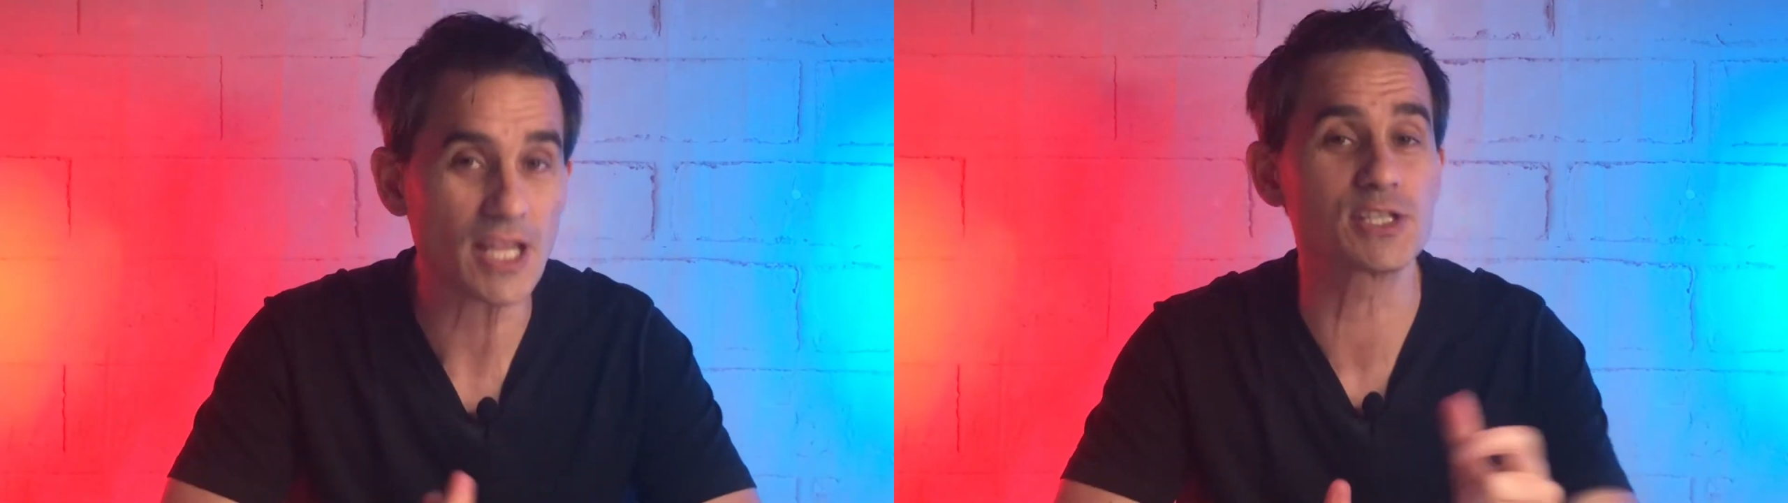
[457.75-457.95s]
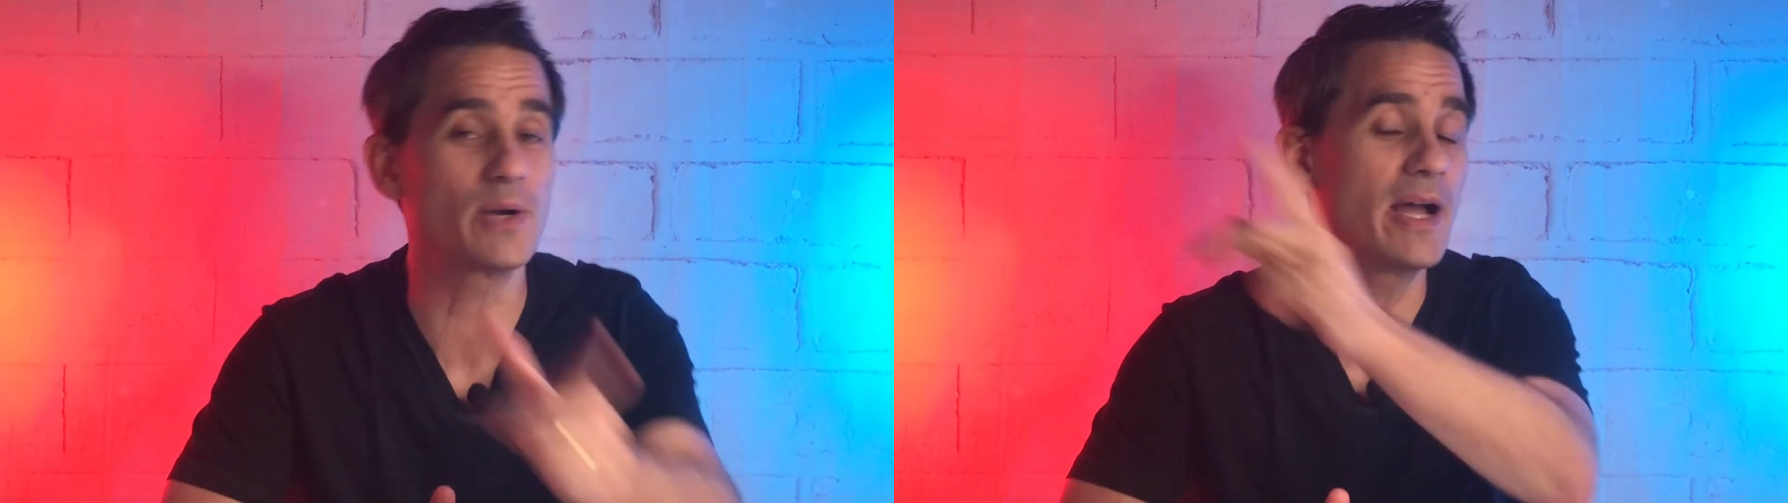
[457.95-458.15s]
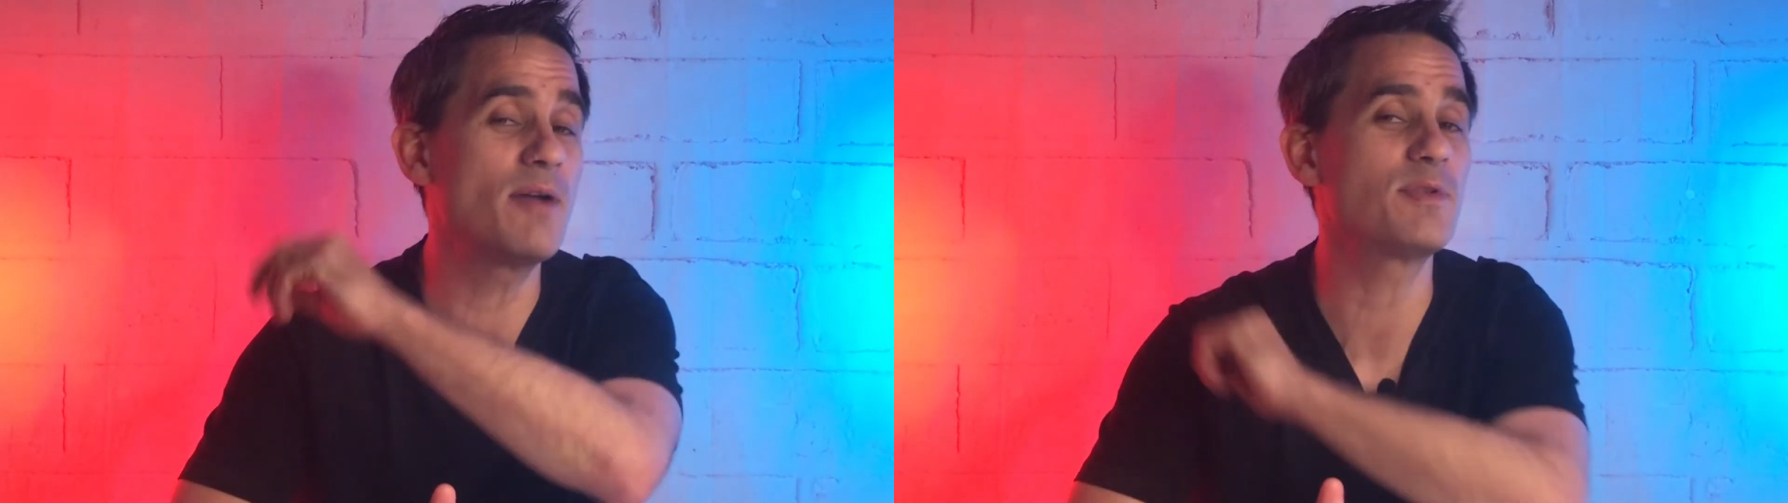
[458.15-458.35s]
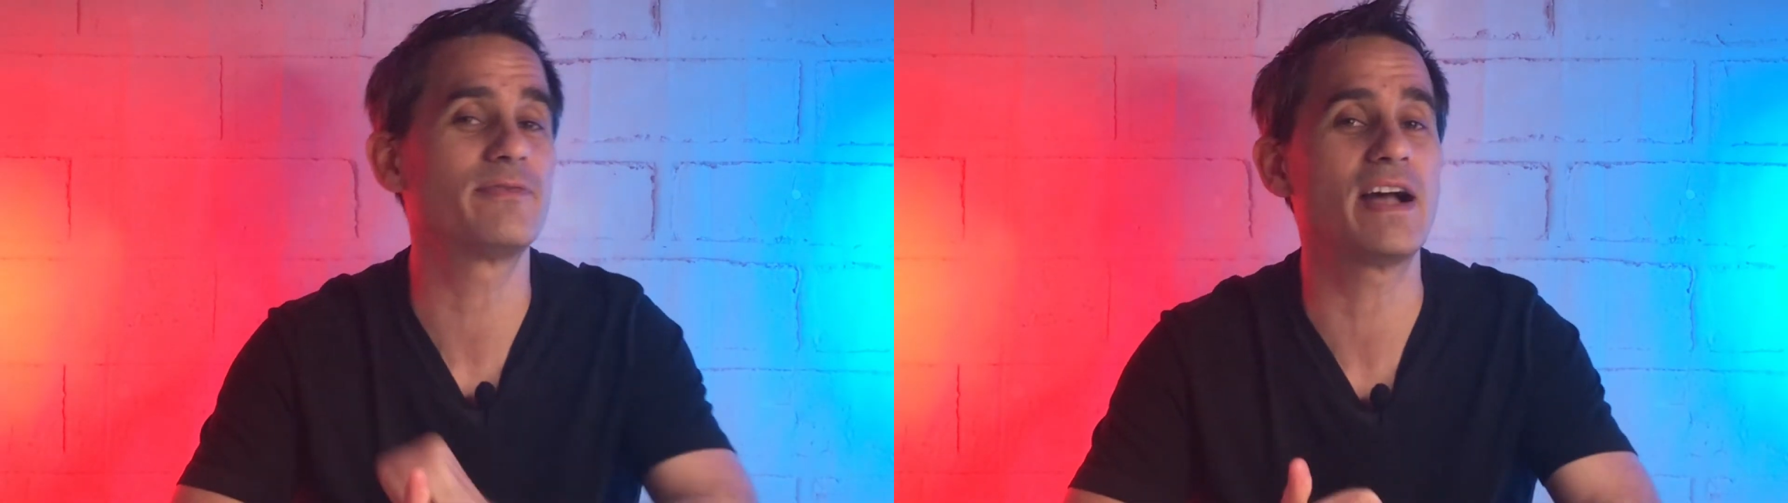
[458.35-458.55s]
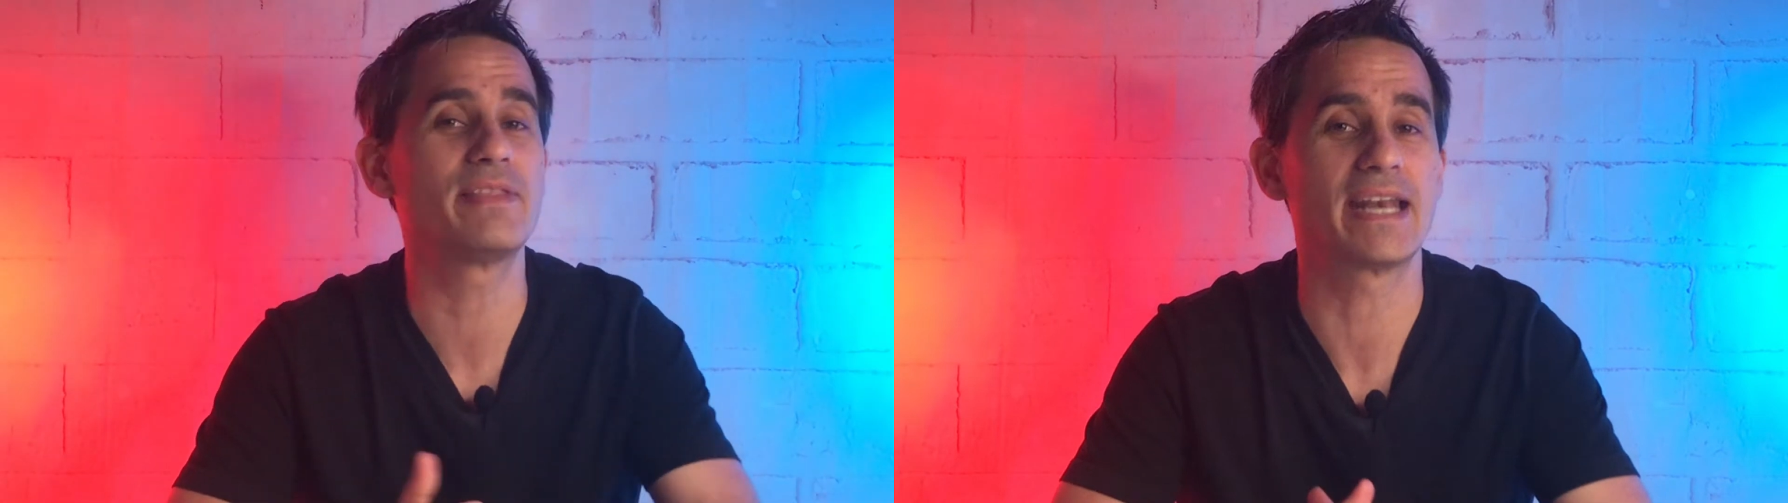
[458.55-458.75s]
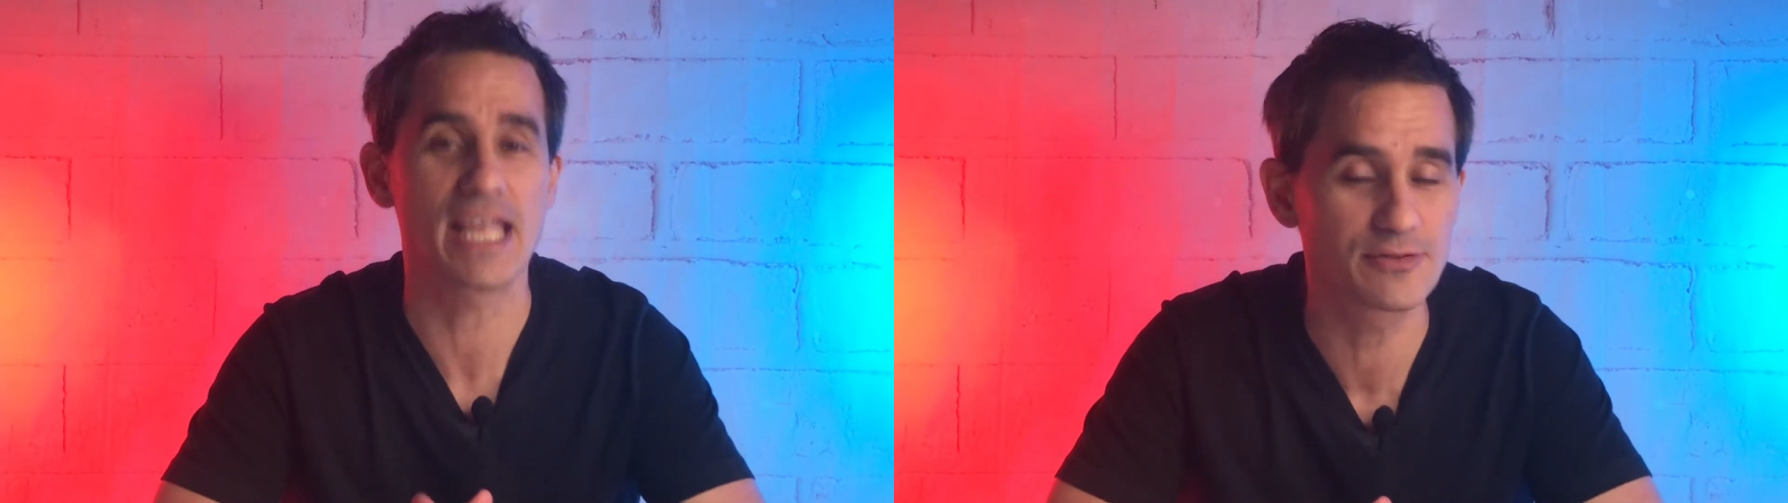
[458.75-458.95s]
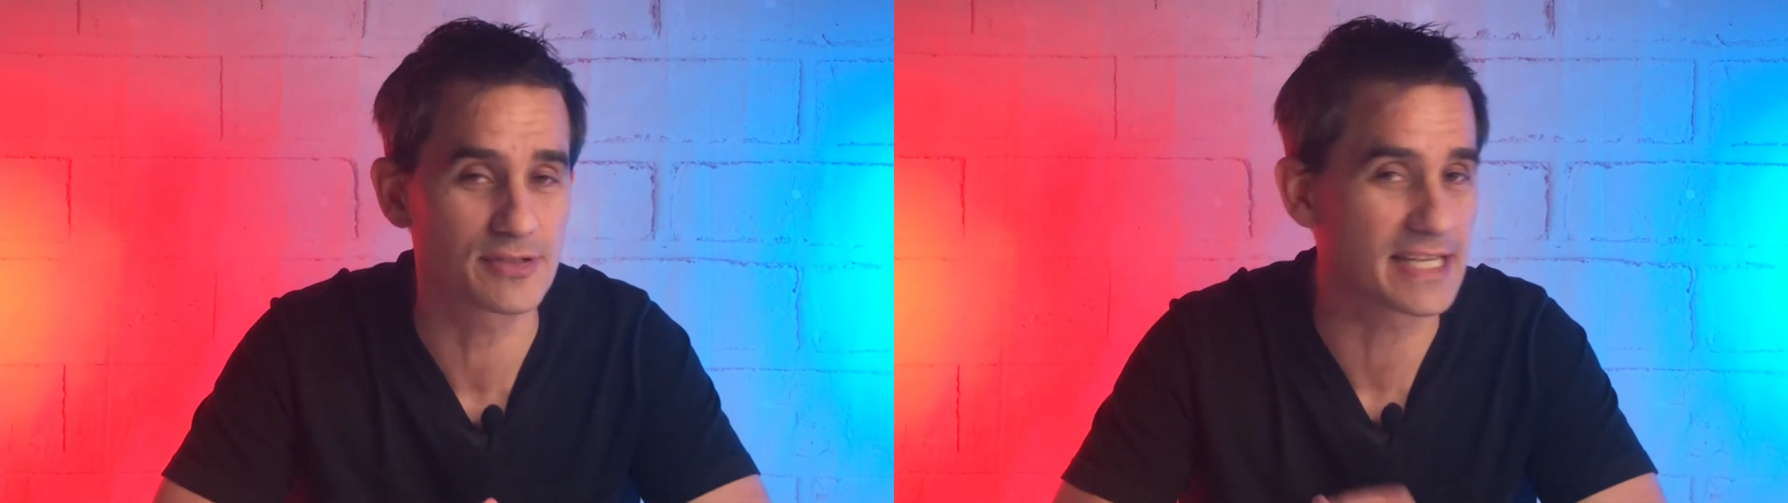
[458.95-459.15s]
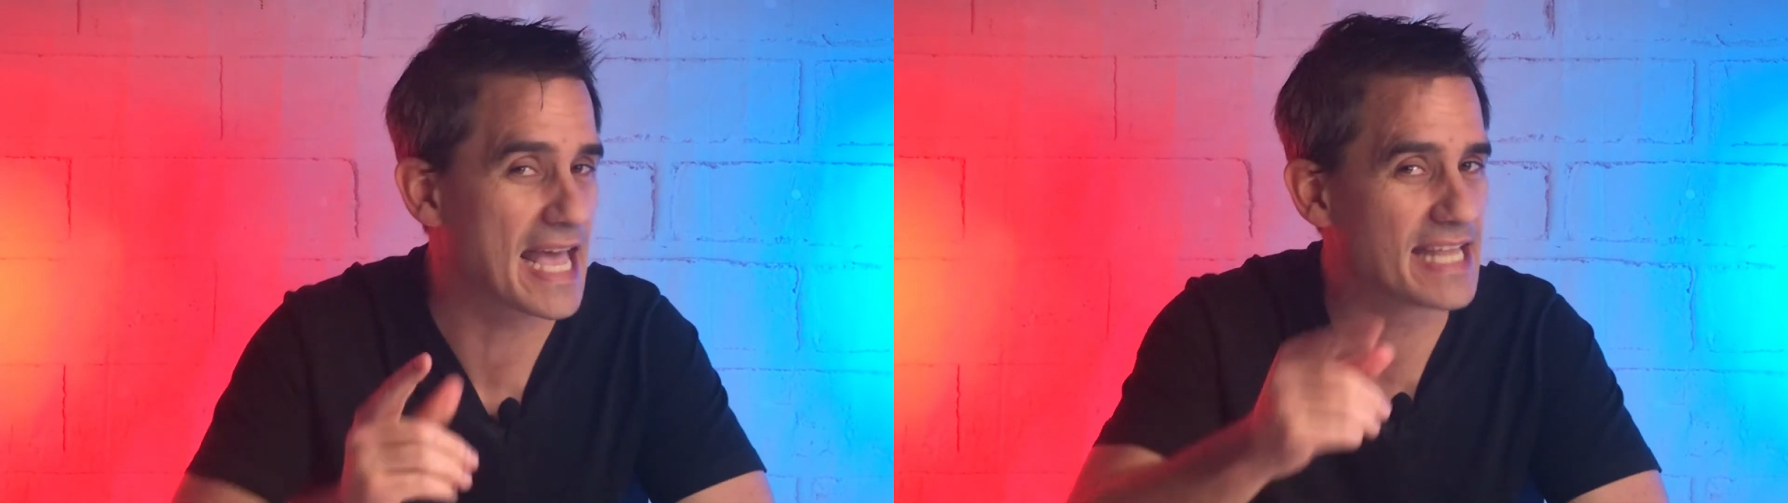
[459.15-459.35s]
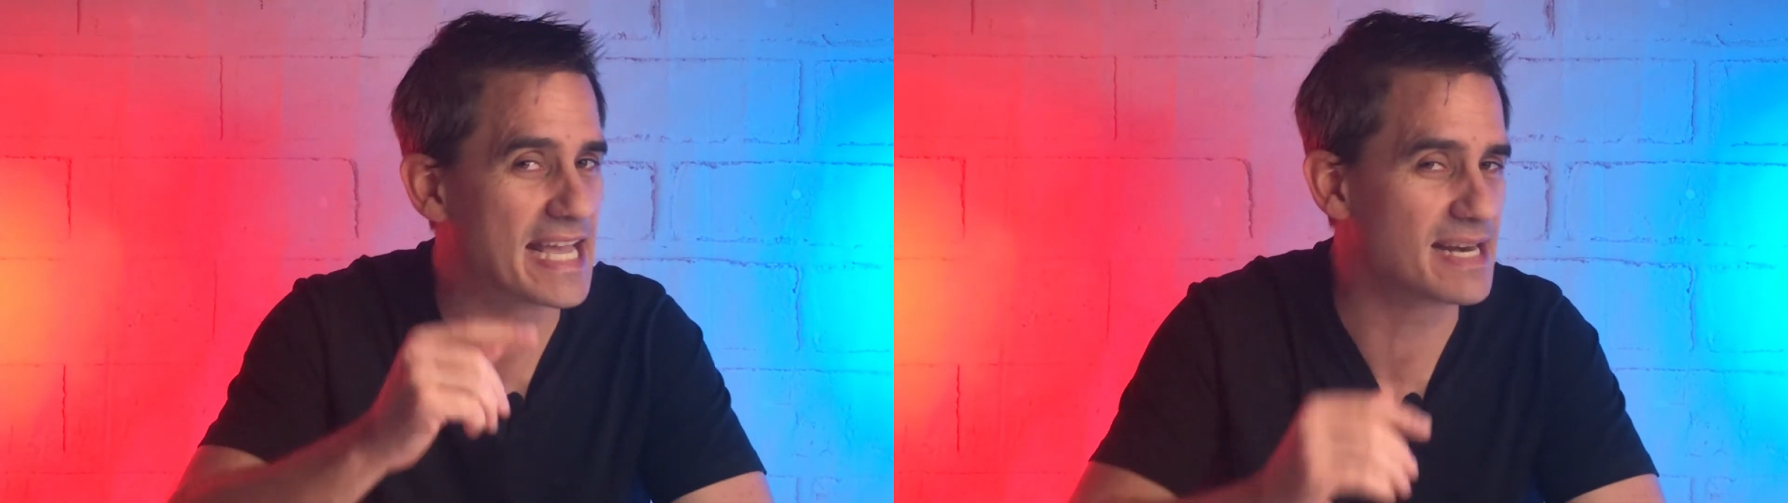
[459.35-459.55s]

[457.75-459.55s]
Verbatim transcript: So I hope you found that interesting and you had